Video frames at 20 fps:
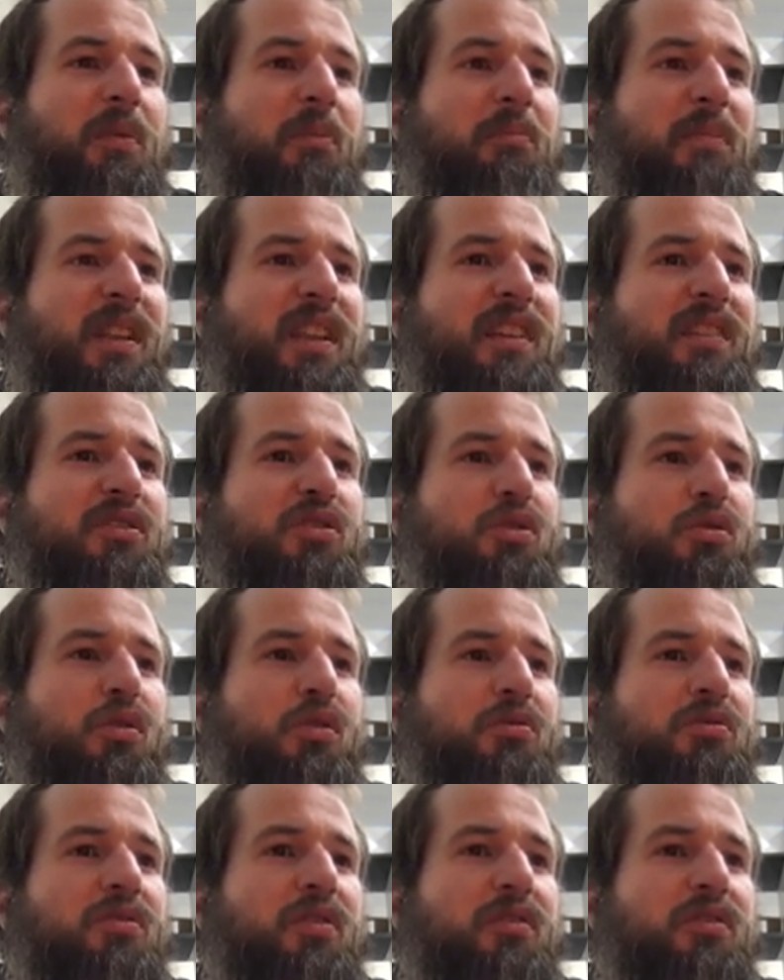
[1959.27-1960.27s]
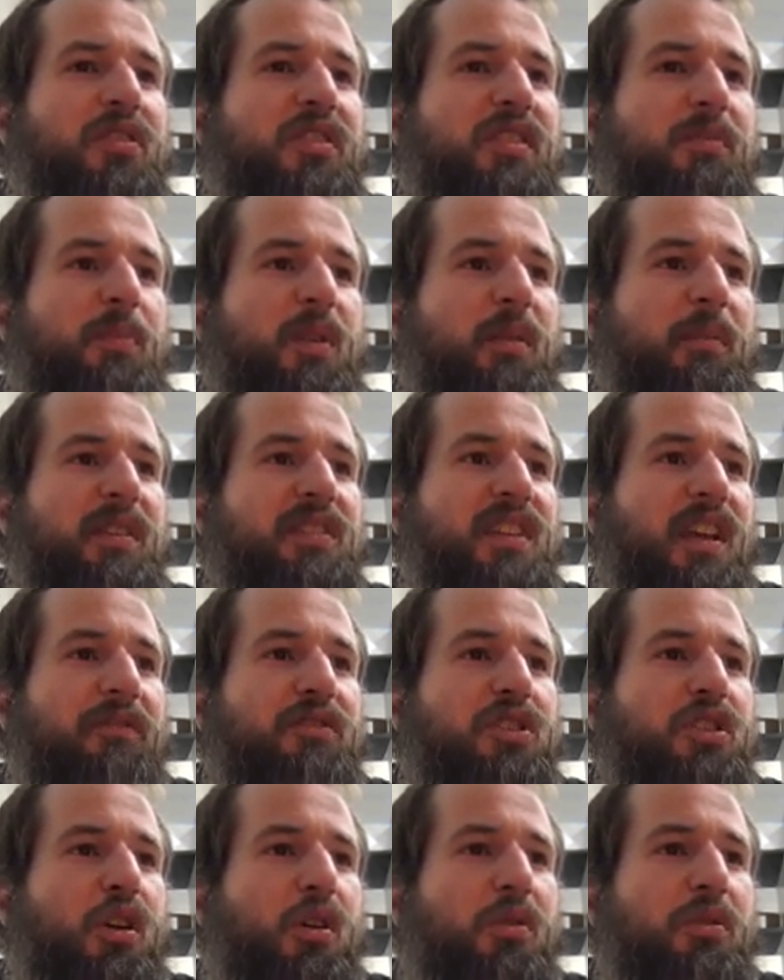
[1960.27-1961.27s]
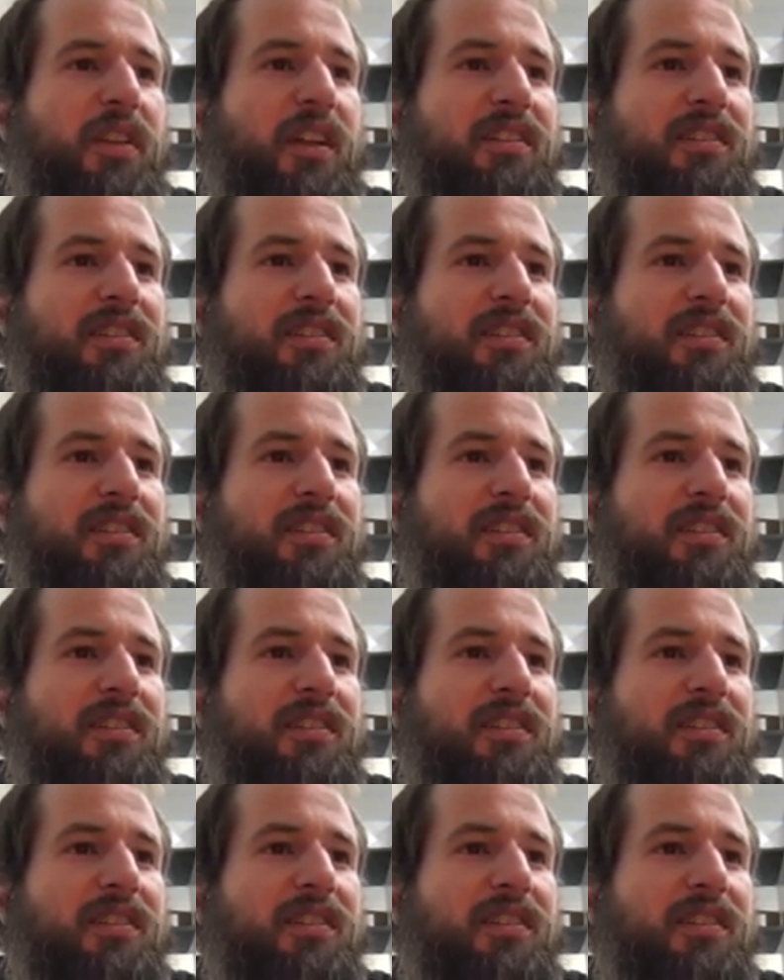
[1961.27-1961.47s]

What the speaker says: but many controlled experiments have shown